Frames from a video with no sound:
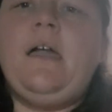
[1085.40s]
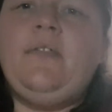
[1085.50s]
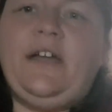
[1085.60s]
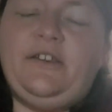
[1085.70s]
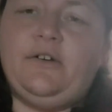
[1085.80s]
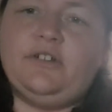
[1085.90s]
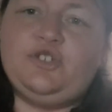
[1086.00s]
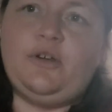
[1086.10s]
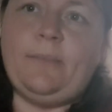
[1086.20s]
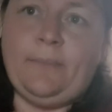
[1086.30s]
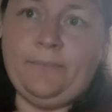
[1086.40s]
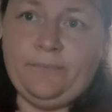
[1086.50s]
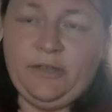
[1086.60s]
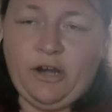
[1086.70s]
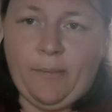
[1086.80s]
They knocked on,
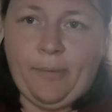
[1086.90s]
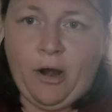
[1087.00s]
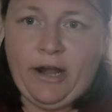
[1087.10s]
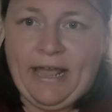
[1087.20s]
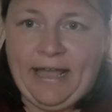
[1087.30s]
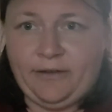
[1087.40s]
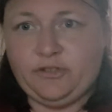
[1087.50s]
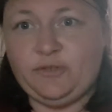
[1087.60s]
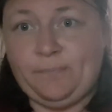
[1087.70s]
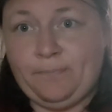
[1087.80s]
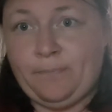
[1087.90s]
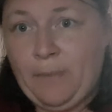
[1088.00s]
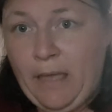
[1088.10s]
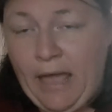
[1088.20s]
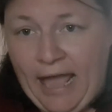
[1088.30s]
Brian Howe's
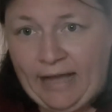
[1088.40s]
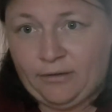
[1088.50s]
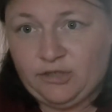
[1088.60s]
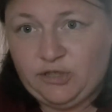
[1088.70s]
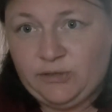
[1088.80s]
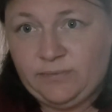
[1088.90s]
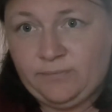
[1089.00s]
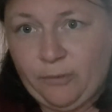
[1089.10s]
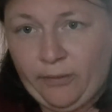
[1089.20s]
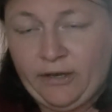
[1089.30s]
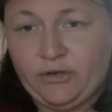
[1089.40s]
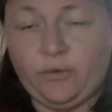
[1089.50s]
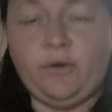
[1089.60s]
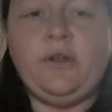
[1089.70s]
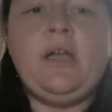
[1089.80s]
house on the
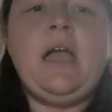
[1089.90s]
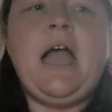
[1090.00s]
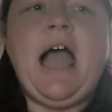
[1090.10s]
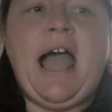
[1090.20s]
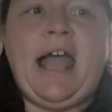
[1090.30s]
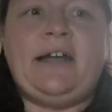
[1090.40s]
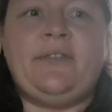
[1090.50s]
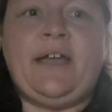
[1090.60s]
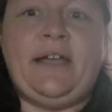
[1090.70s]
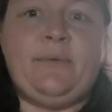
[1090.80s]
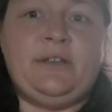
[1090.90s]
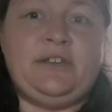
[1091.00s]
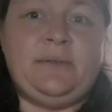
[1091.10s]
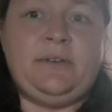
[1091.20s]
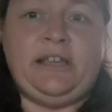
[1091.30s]
door, and they went
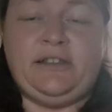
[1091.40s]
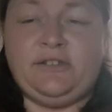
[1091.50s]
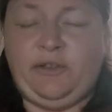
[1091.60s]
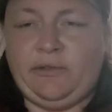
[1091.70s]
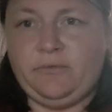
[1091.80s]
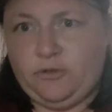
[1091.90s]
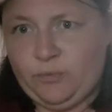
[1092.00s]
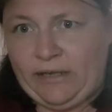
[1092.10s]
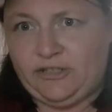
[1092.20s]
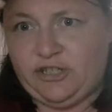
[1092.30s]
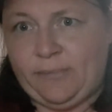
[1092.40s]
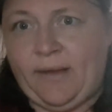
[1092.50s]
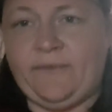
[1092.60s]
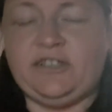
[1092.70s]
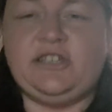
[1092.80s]
to the
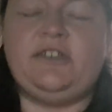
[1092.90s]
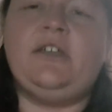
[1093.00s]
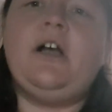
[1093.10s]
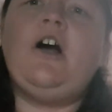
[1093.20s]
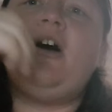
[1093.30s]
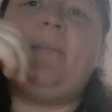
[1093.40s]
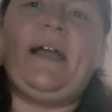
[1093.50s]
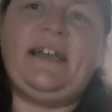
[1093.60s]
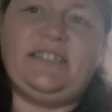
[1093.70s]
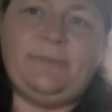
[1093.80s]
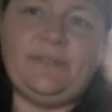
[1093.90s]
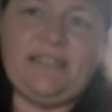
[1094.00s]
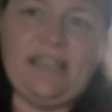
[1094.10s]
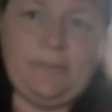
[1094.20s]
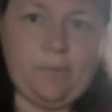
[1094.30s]
mother and said, "Oh, may I
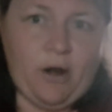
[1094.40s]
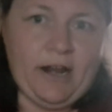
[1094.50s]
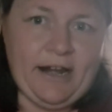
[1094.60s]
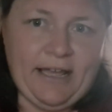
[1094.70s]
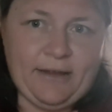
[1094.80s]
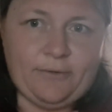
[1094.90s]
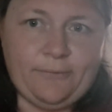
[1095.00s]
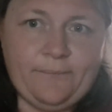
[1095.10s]
see Brian Howe?"